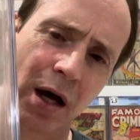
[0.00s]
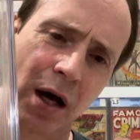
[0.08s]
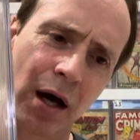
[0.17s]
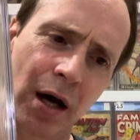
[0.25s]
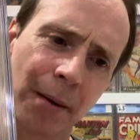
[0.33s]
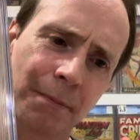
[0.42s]

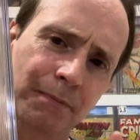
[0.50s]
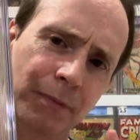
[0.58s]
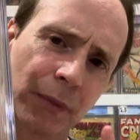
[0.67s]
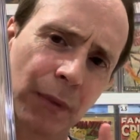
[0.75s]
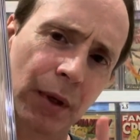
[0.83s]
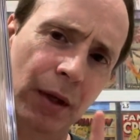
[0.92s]

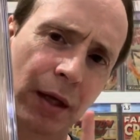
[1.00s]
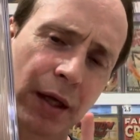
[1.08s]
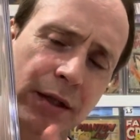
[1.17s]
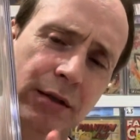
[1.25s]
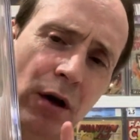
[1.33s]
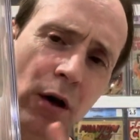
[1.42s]

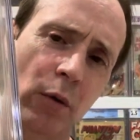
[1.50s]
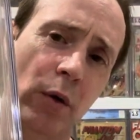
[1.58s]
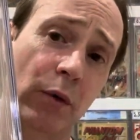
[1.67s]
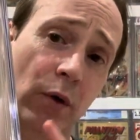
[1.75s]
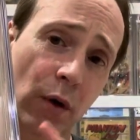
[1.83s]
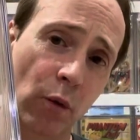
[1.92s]
His
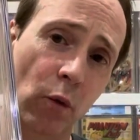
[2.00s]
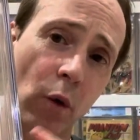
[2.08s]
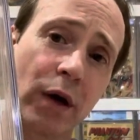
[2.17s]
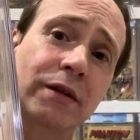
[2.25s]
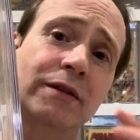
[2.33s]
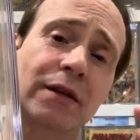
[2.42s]
artwork
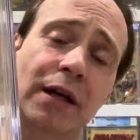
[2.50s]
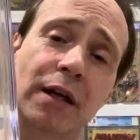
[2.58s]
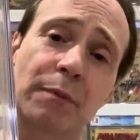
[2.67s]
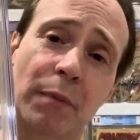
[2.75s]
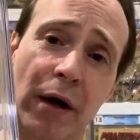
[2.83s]
was cited by